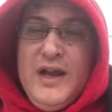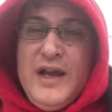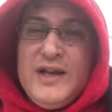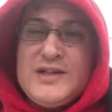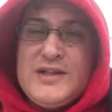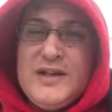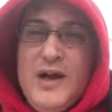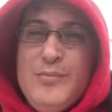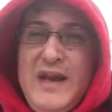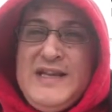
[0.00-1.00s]
And it's
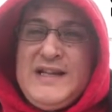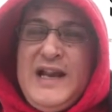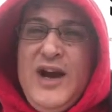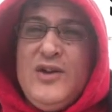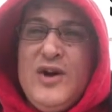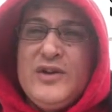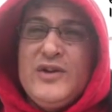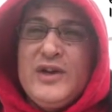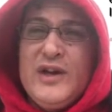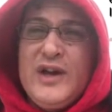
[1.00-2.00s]
amazing how long
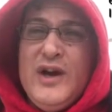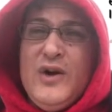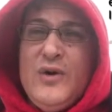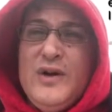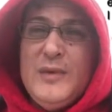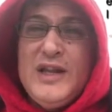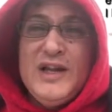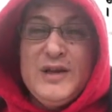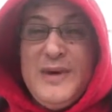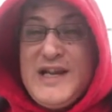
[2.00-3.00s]
you can go. My
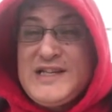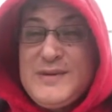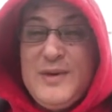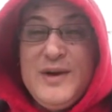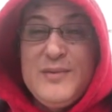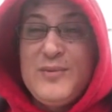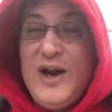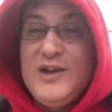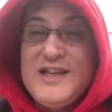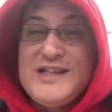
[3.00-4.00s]
lung capacity
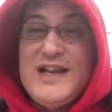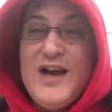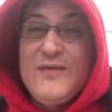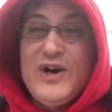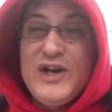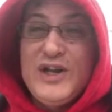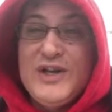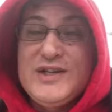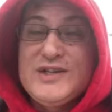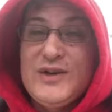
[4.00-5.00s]
probably is not very
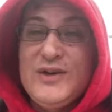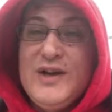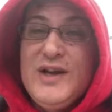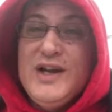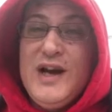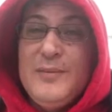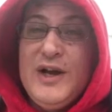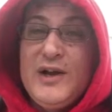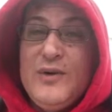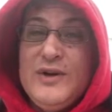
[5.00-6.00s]
good, so I'm
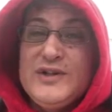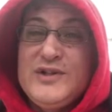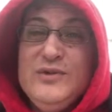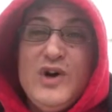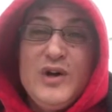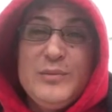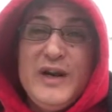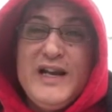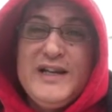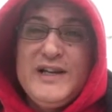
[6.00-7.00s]
not going too long,
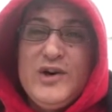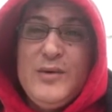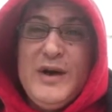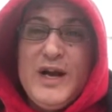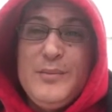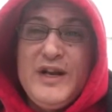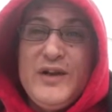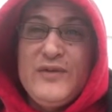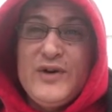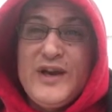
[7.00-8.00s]
but I did go about
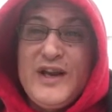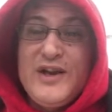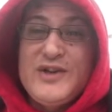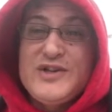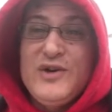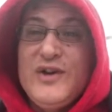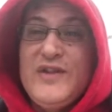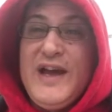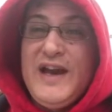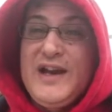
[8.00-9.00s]
1:30, and I'll show
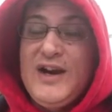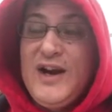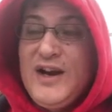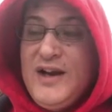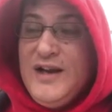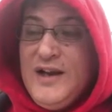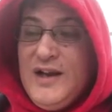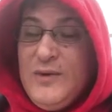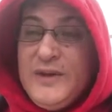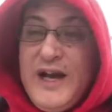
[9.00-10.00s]
you that here
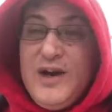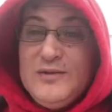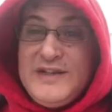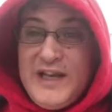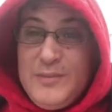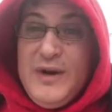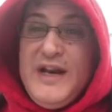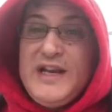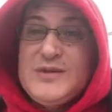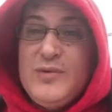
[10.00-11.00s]
without taking my
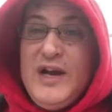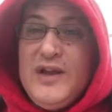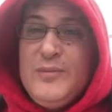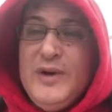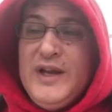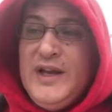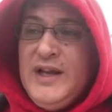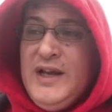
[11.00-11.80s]
next breath. But